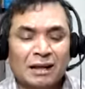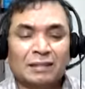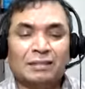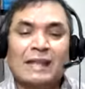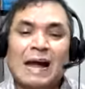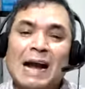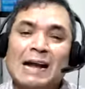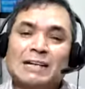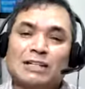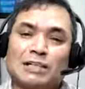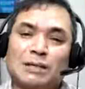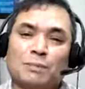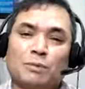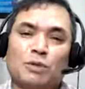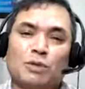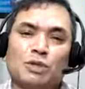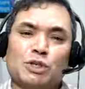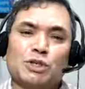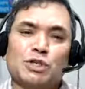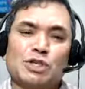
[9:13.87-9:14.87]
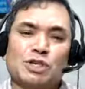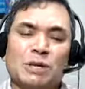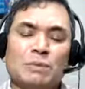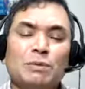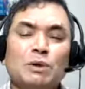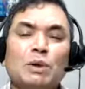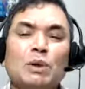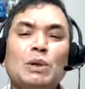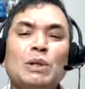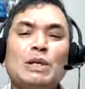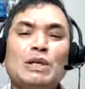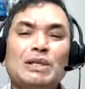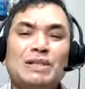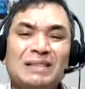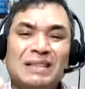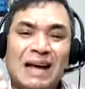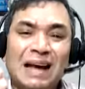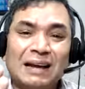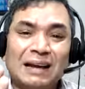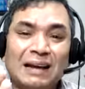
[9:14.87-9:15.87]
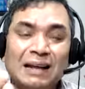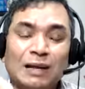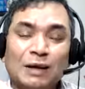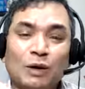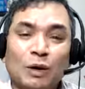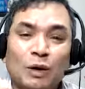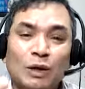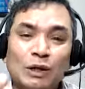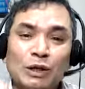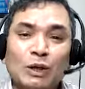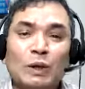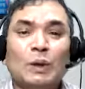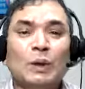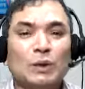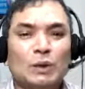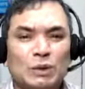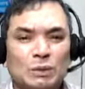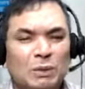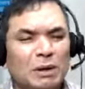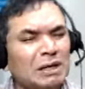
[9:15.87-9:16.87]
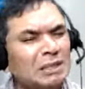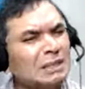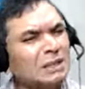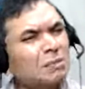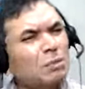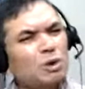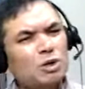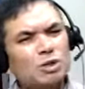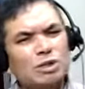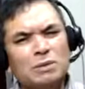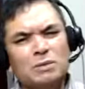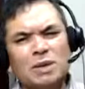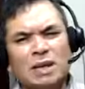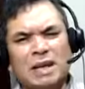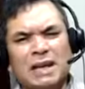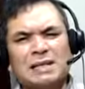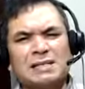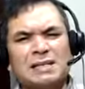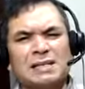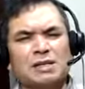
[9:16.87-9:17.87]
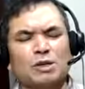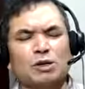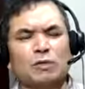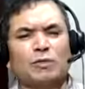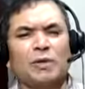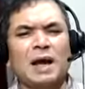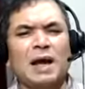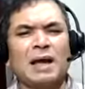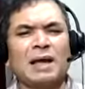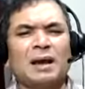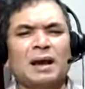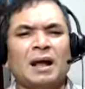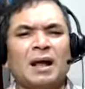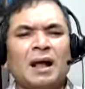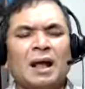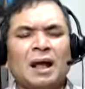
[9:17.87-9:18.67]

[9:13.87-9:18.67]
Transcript: That support system you lose, because in most of the cases you'll find